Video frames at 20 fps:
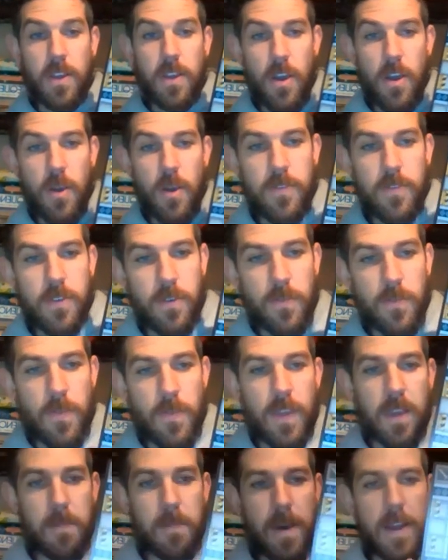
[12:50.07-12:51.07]
go if you don't
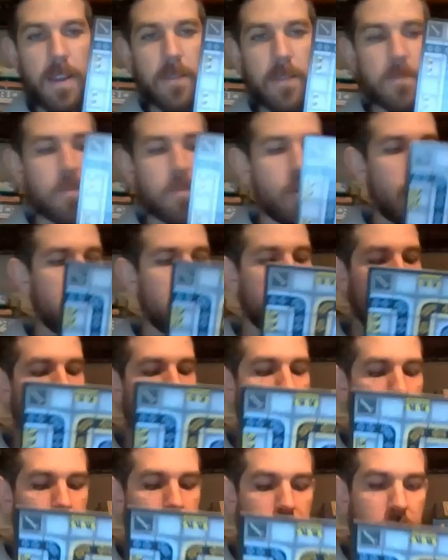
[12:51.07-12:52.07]
think about it
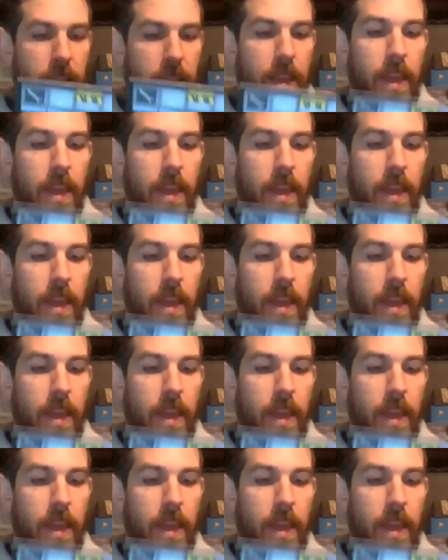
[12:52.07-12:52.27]
properly.